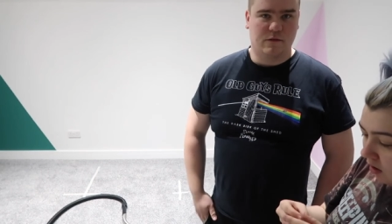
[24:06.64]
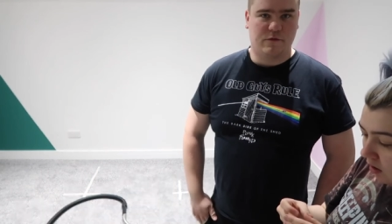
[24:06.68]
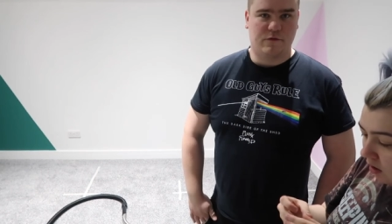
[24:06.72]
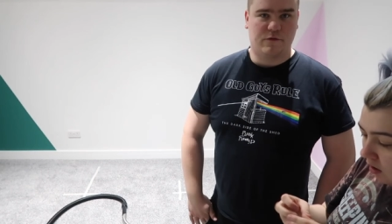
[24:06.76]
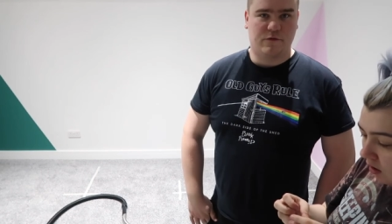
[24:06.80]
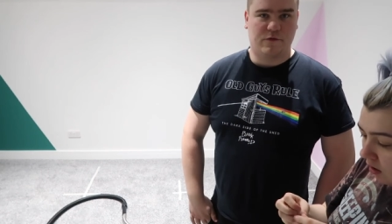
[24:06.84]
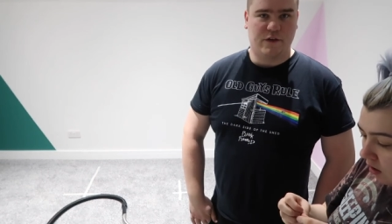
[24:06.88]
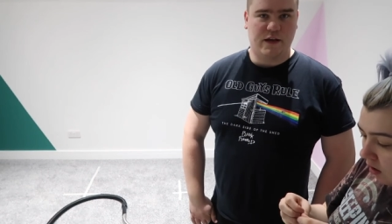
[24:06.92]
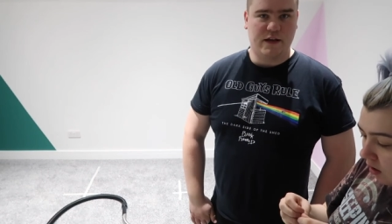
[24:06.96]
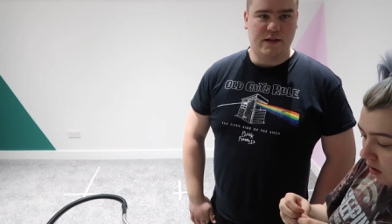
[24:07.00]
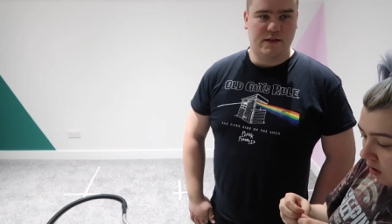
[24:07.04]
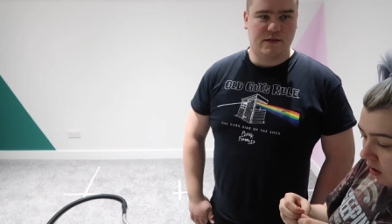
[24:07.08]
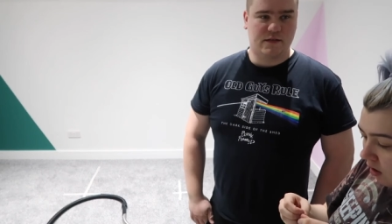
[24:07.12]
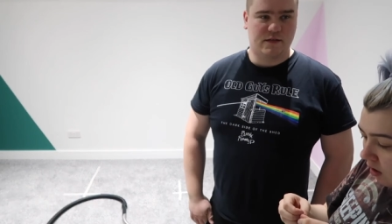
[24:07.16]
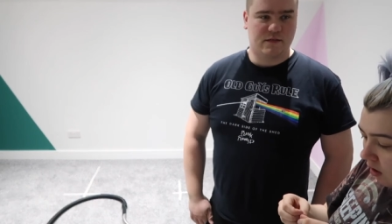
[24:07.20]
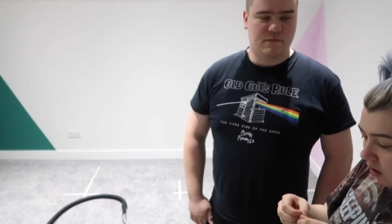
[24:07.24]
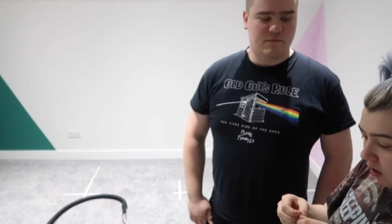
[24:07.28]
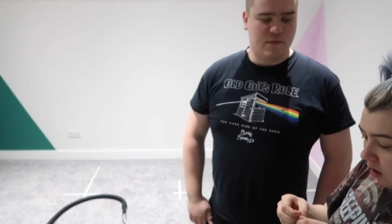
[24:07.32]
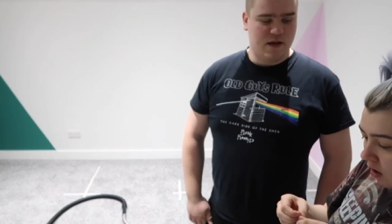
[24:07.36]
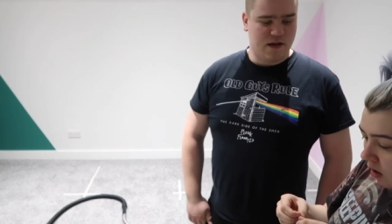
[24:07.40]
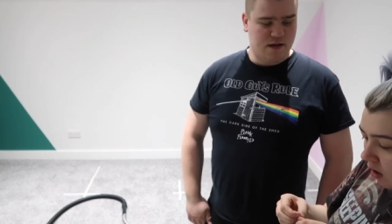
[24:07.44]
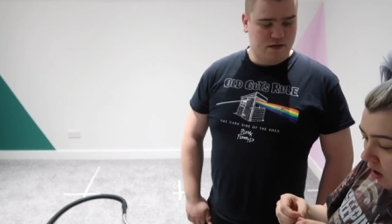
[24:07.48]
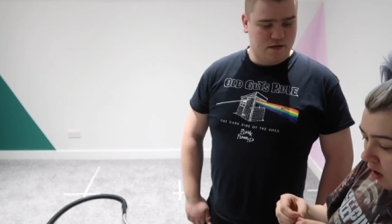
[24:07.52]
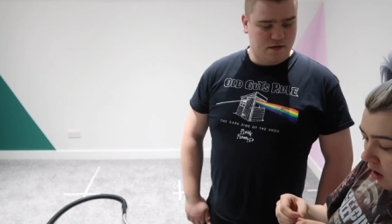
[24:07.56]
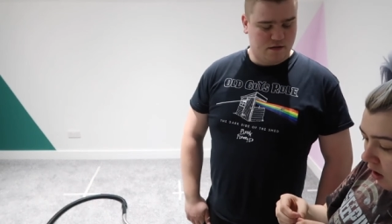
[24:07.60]
fit
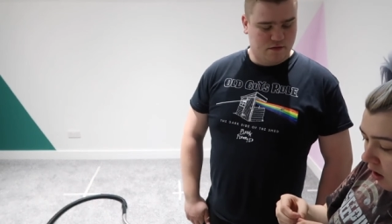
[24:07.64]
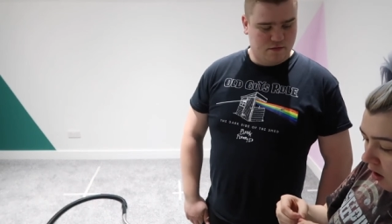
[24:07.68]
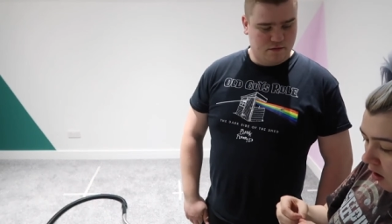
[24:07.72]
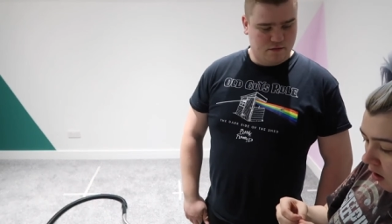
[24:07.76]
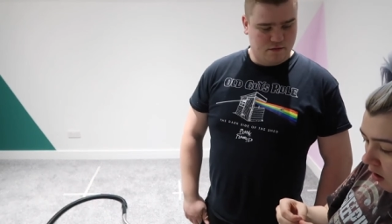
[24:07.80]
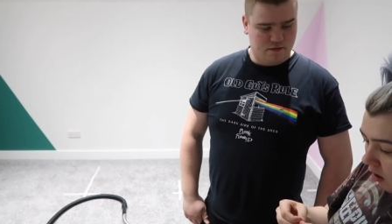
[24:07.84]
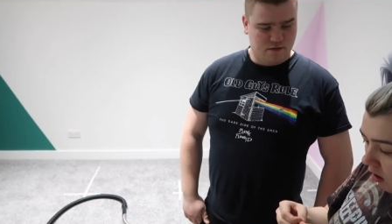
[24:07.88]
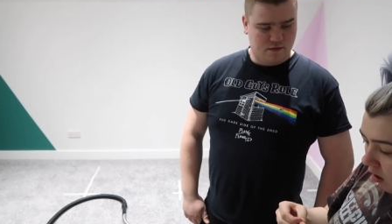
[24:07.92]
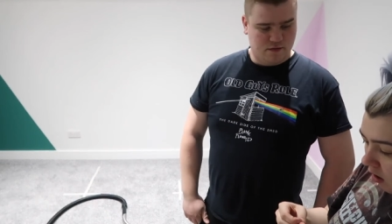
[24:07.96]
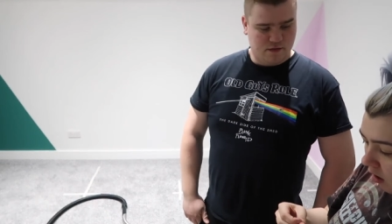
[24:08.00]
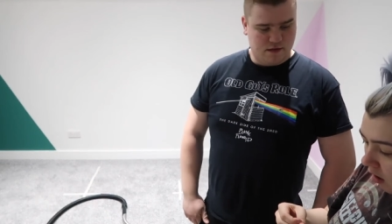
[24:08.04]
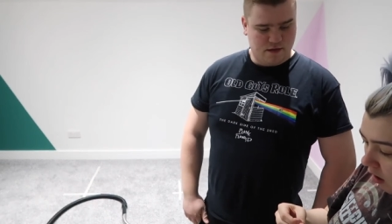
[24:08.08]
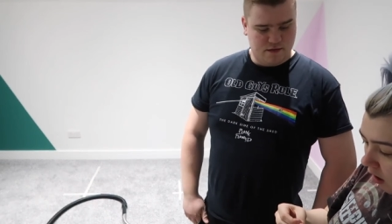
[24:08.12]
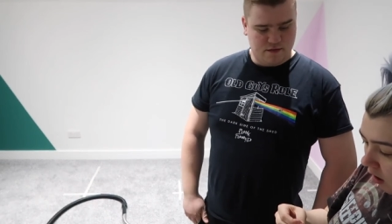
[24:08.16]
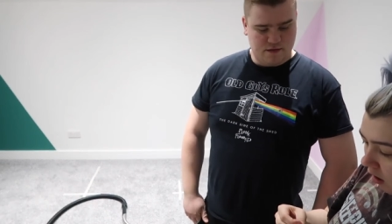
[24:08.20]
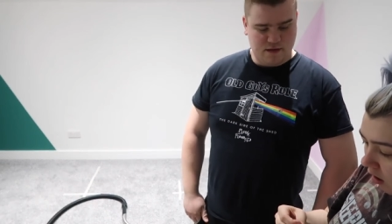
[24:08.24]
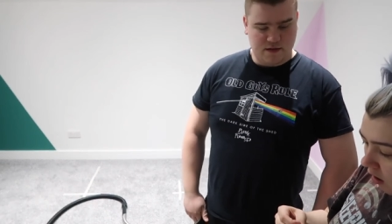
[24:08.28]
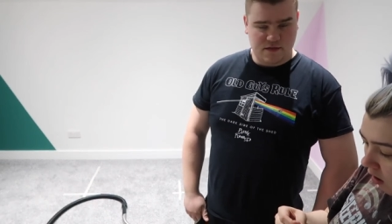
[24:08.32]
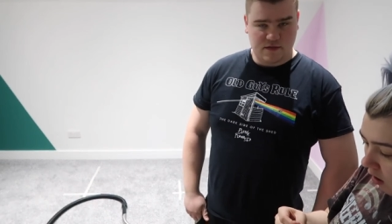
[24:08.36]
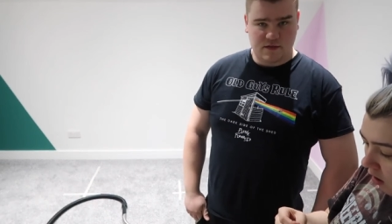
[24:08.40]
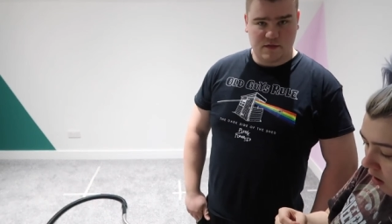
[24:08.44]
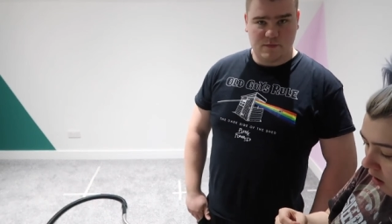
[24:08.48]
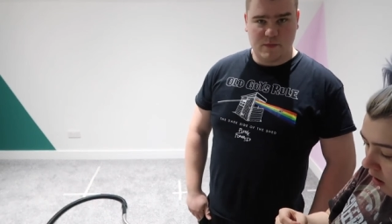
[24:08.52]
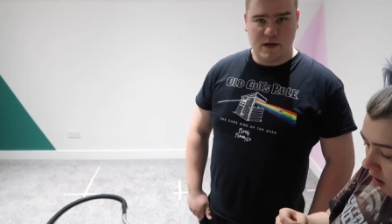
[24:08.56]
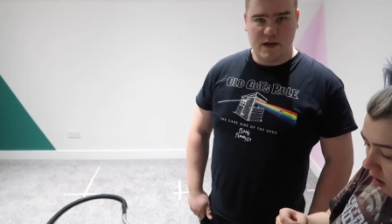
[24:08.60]
made. Yeah. the
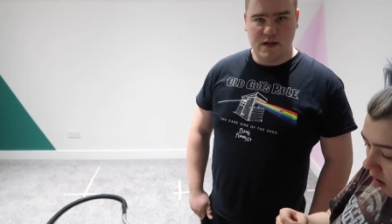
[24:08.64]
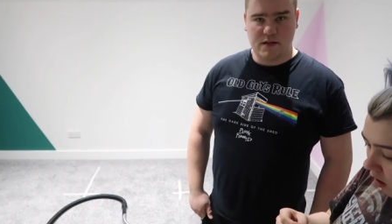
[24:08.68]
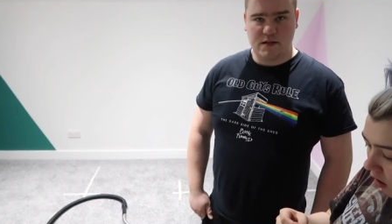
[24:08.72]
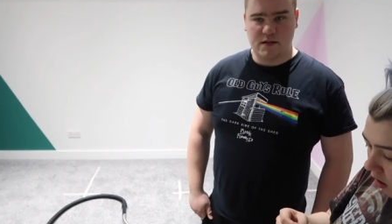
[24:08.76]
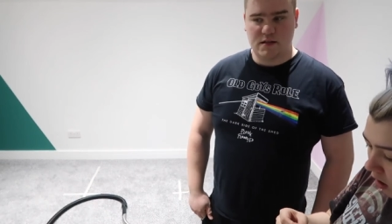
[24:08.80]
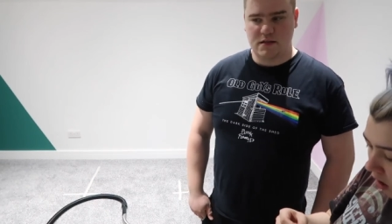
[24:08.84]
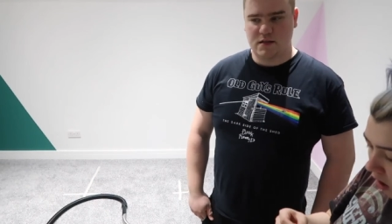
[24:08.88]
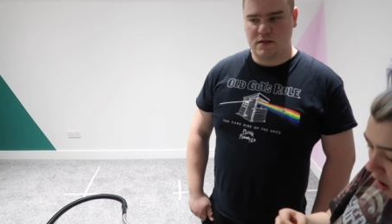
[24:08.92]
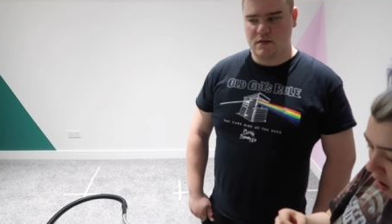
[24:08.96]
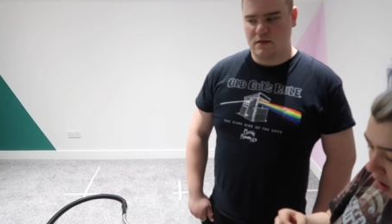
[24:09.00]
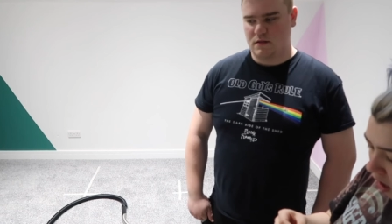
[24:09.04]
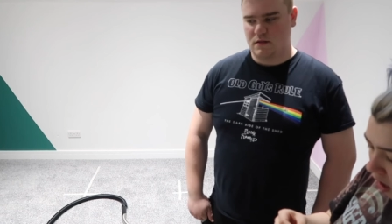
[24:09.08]
desks made.